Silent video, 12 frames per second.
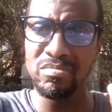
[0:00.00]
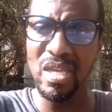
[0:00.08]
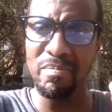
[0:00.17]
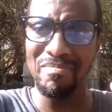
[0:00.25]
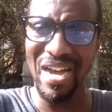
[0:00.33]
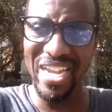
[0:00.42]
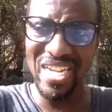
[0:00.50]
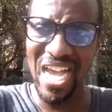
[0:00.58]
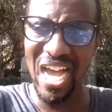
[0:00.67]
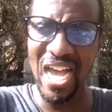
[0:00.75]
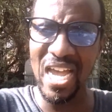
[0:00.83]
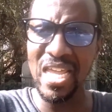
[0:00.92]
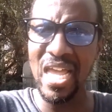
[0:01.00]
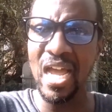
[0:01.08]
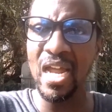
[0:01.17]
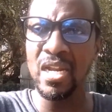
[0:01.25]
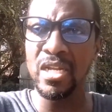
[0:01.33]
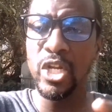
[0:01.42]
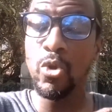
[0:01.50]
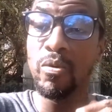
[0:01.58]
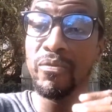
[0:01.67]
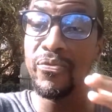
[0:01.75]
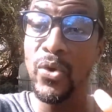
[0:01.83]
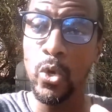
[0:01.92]
they might die and they
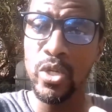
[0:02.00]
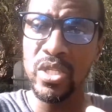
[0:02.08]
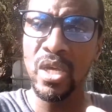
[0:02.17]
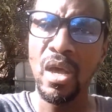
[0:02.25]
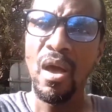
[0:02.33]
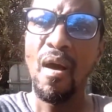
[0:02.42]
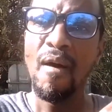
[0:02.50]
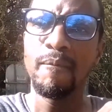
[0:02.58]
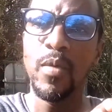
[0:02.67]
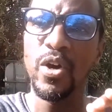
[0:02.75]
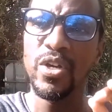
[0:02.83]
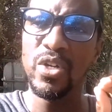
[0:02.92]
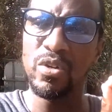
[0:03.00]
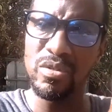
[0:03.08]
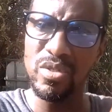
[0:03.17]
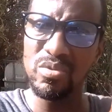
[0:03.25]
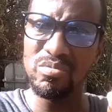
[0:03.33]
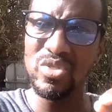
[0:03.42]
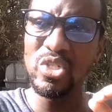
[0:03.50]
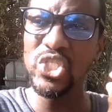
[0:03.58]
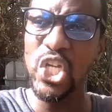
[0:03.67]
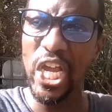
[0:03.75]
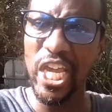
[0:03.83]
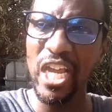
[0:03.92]
don't float, But you know, you
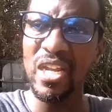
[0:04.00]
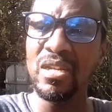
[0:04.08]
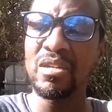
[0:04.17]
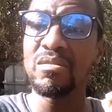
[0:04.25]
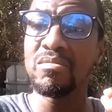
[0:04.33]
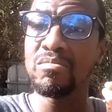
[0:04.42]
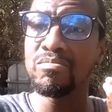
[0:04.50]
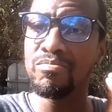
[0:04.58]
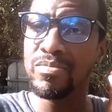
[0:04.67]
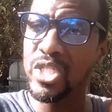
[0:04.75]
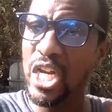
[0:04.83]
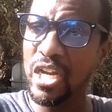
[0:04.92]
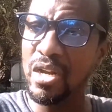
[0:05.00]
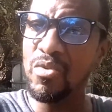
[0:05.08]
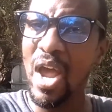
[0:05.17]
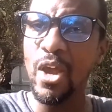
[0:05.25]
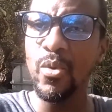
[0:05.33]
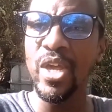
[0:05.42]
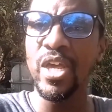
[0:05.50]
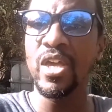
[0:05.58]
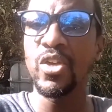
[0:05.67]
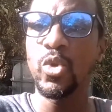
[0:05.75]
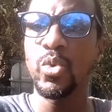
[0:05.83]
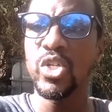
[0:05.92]
checking the right way,
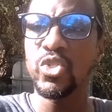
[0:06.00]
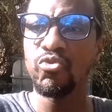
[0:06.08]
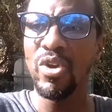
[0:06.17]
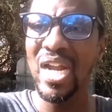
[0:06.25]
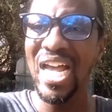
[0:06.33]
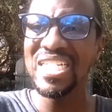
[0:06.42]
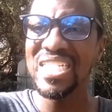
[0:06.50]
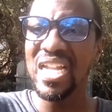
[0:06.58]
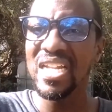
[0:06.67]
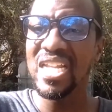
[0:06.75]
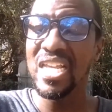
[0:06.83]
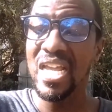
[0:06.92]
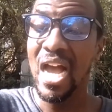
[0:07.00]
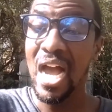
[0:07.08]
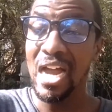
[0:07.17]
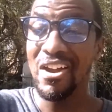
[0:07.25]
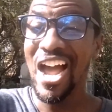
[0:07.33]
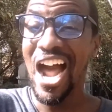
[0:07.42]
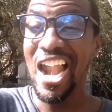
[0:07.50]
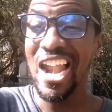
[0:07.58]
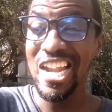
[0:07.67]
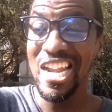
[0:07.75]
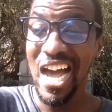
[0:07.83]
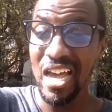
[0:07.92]
you will realize that they are
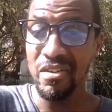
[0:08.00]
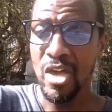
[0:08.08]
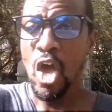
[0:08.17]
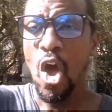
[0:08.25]
alive.